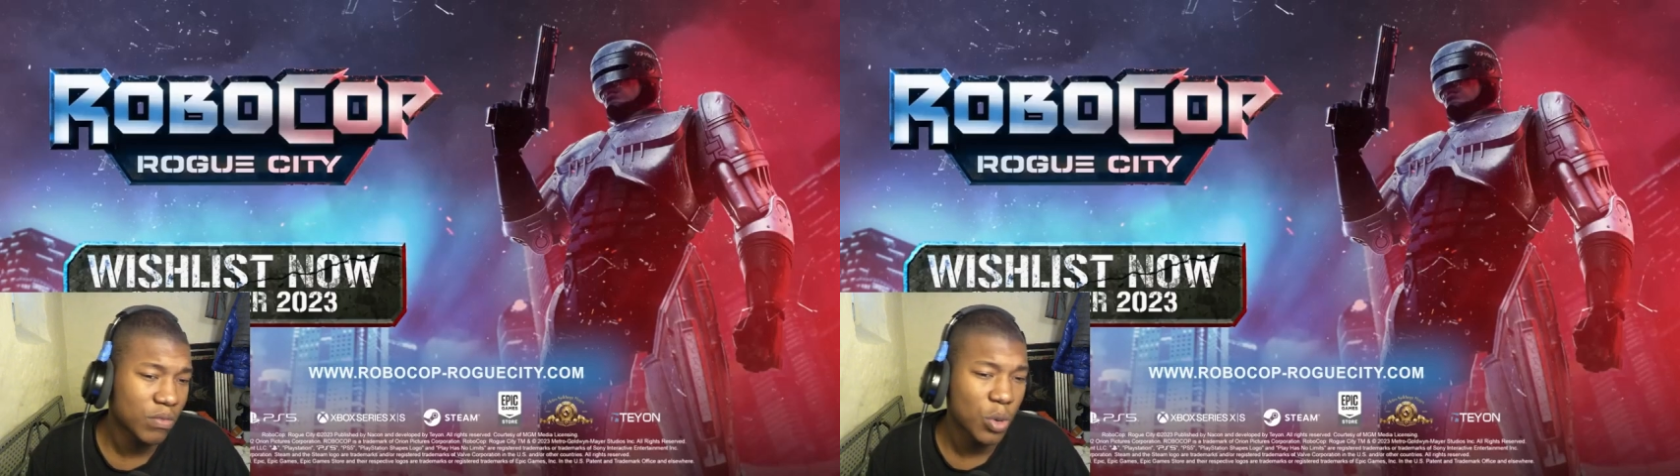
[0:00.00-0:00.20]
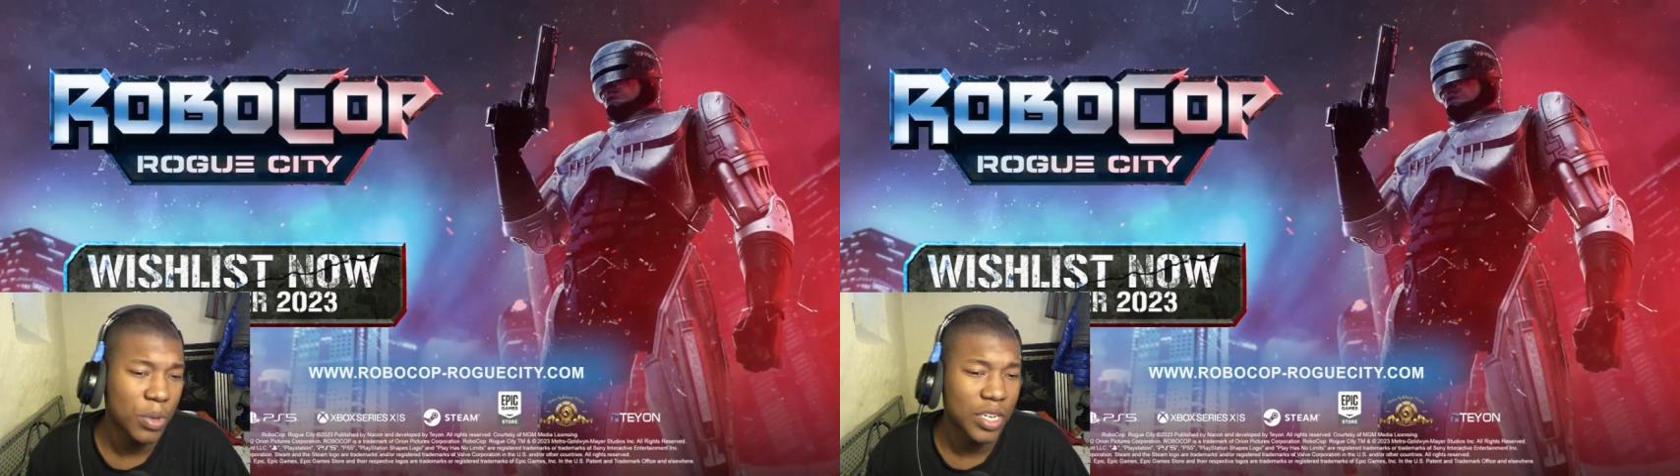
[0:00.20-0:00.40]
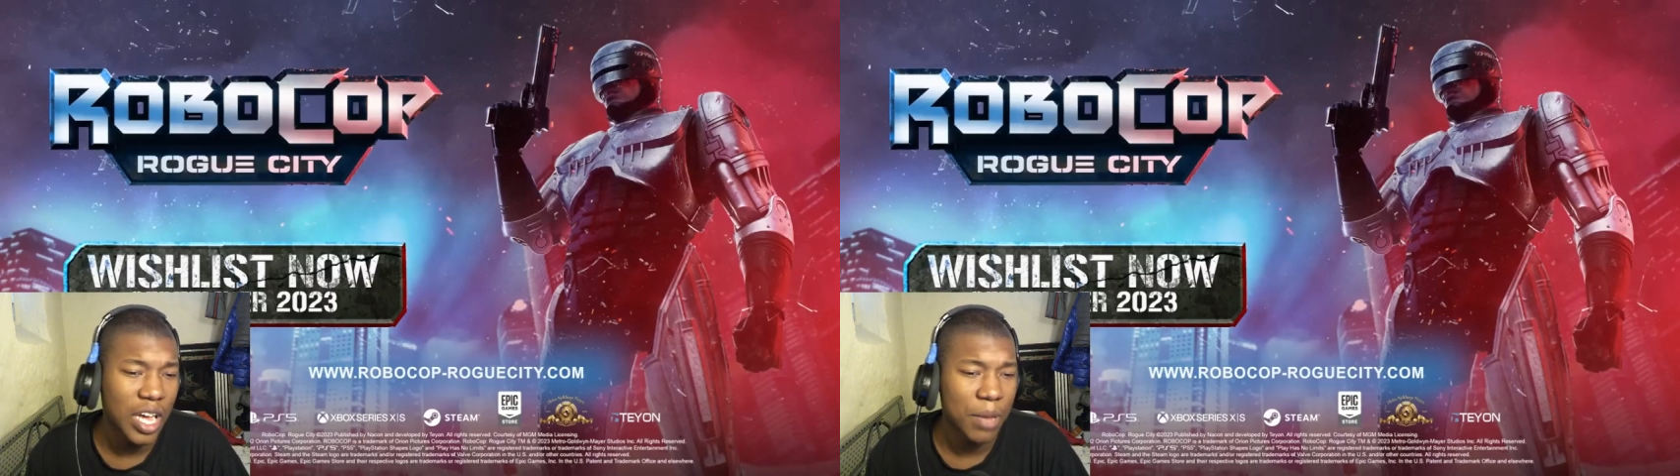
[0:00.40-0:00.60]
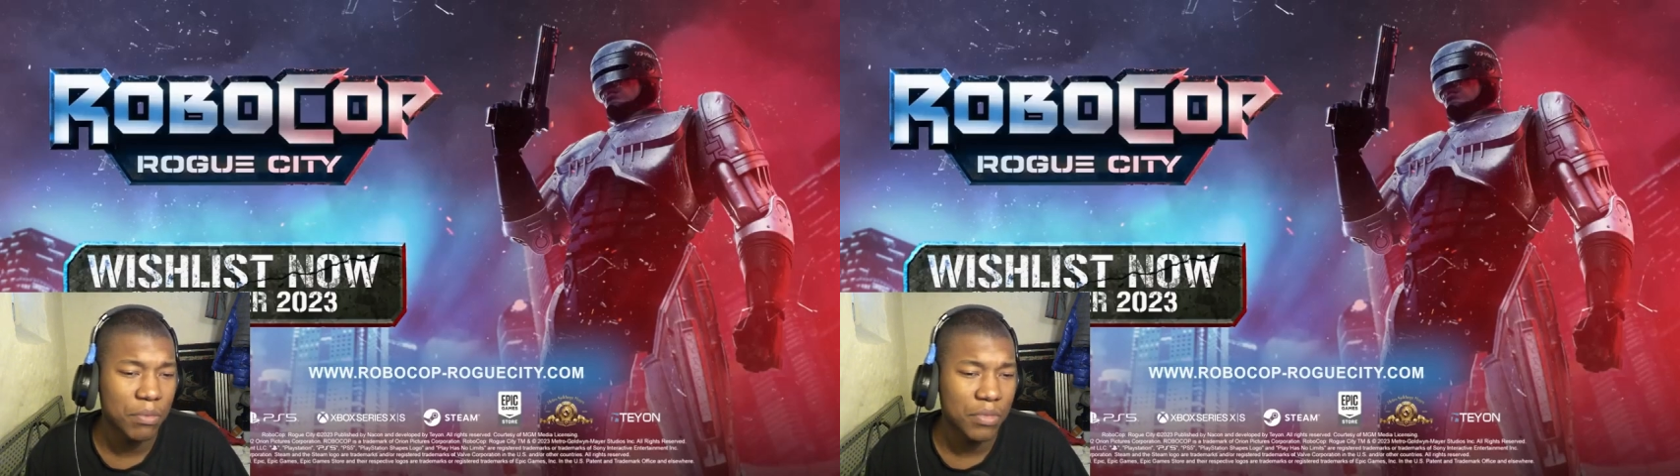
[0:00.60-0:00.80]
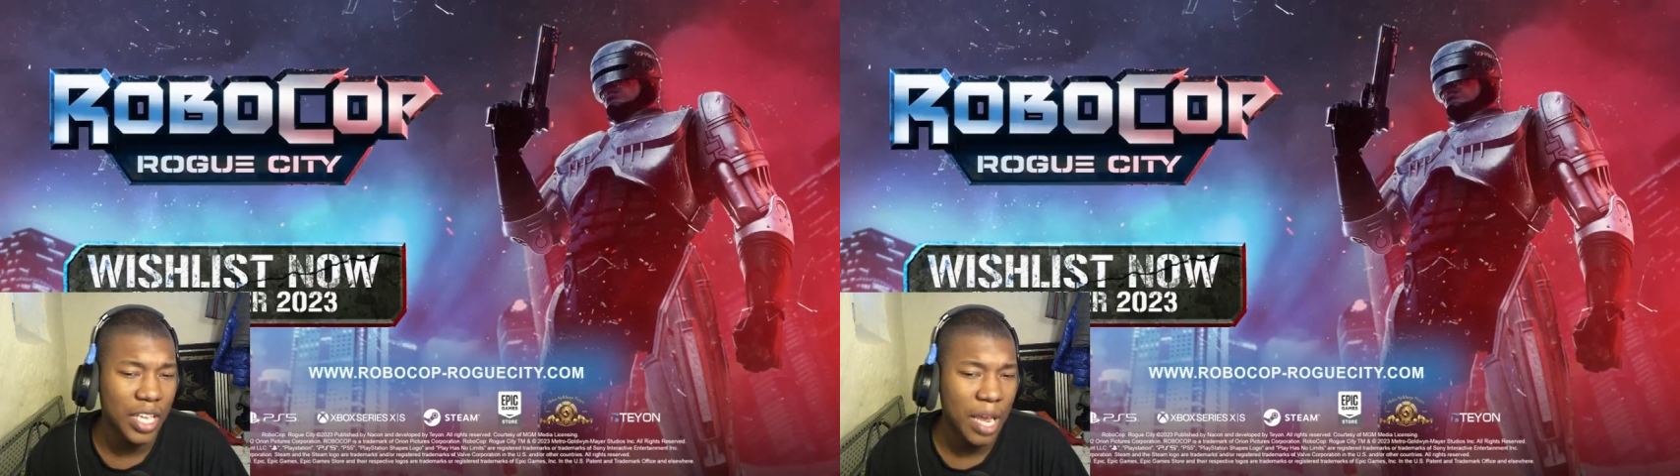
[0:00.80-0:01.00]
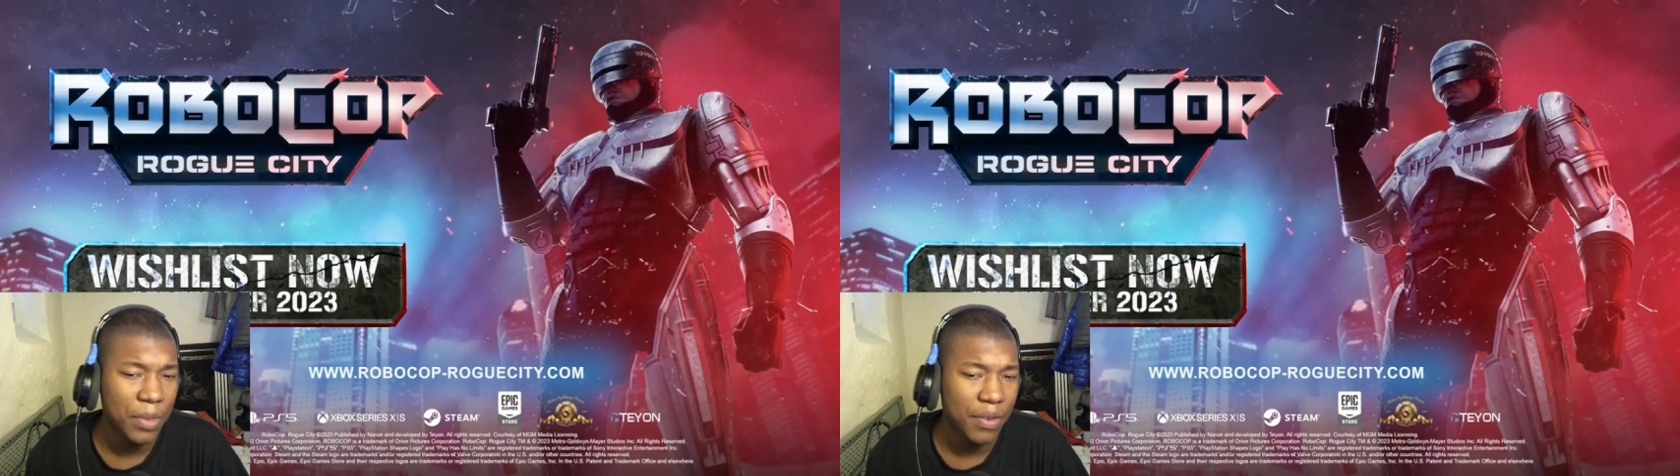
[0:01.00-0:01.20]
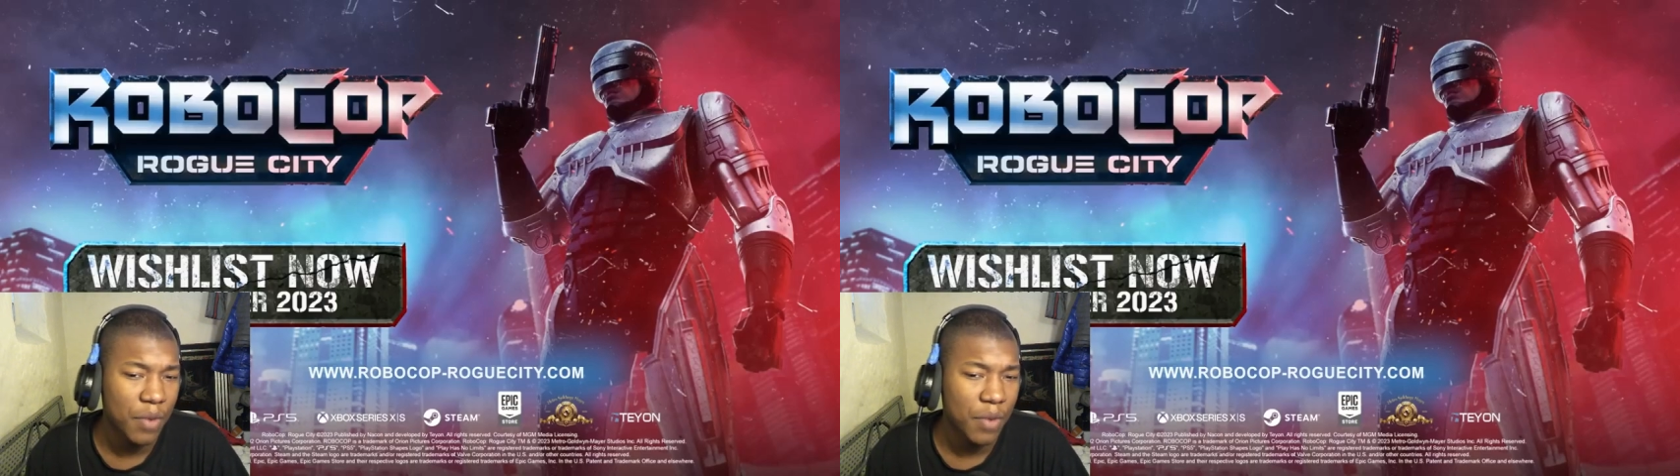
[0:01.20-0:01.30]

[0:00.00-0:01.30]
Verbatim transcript: RoboCop game that I've